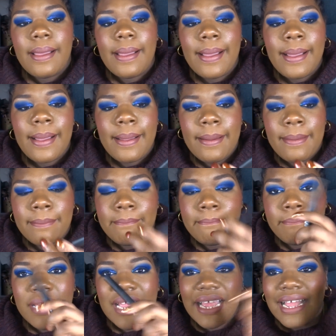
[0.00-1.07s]

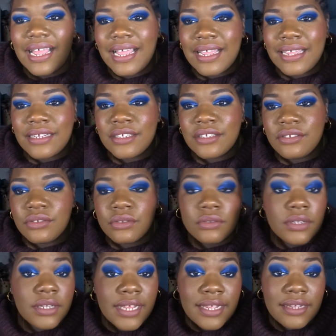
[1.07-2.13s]
I
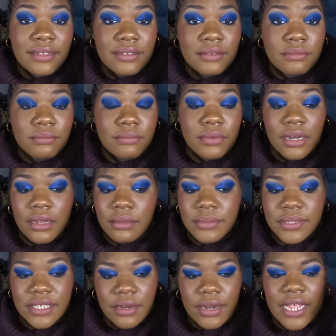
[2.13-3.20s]
don't like brow
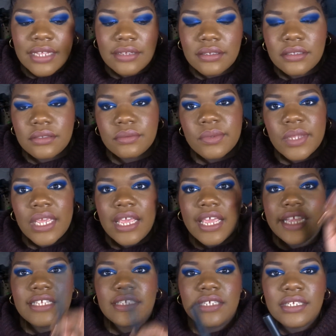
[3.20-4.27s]
mascara.
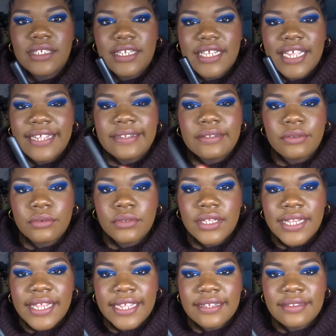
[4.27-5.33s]
It's not that I don't
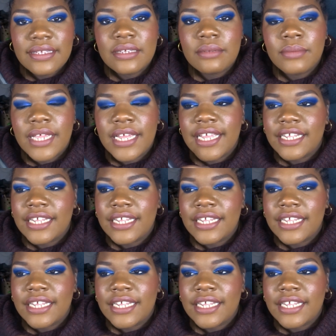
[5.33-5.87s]
like them, like